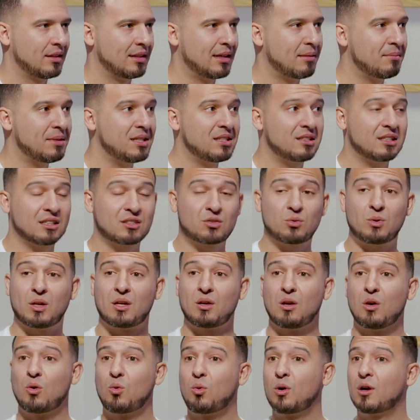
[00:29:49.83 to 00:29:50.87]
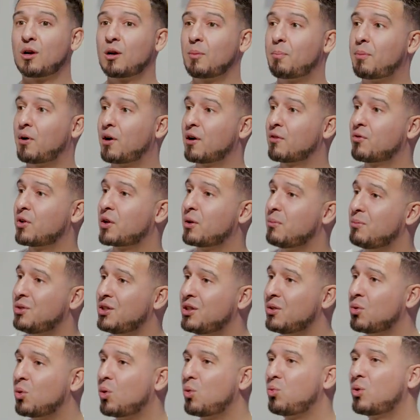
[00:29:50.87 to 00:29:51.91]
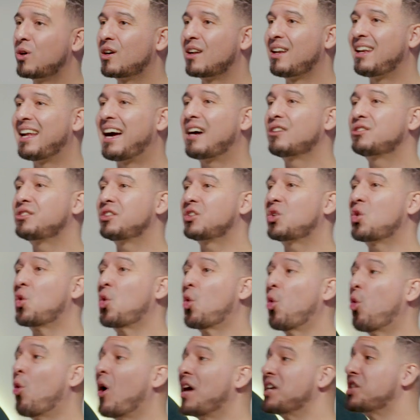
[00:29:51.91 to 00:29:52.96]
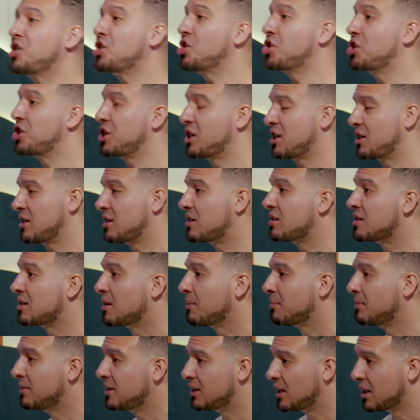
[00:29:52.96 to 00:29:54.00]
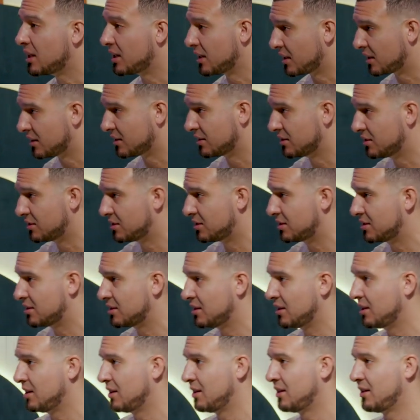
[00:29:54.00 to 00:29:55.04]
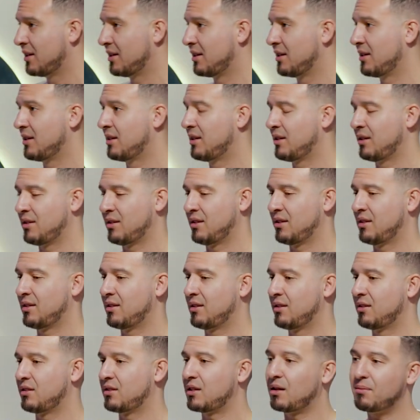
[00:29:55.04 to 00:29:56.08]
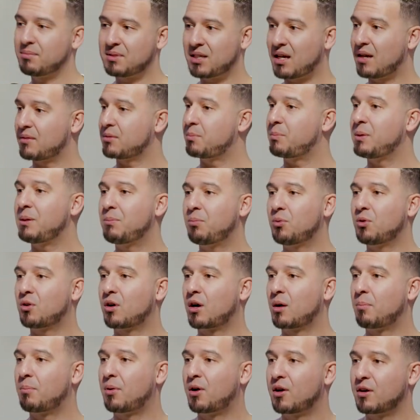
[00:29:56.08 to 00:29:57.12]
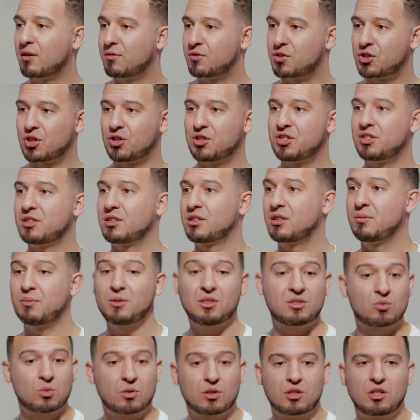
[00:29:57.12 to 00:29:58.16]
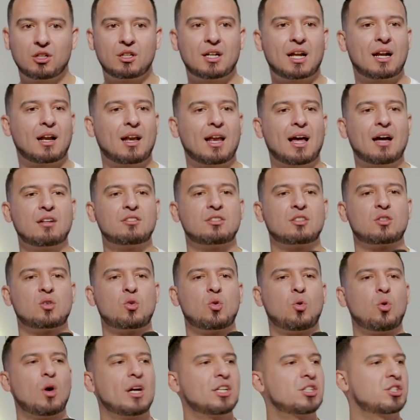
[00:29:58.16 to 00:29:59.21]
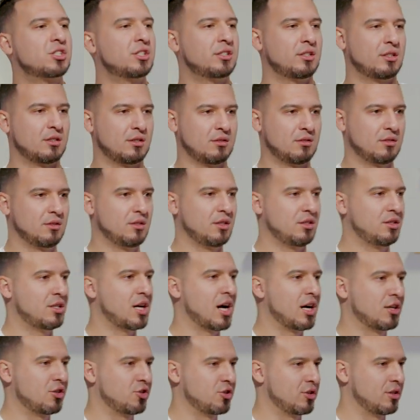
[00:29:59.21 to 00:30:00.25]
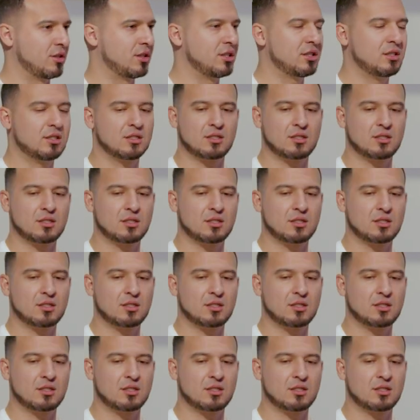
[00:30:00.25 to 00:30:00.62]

That means, guess what? We're a part of a community where we're allowed to question some things. Sometimes people are a part of churches and communities where you're not allowed to question the doctrine.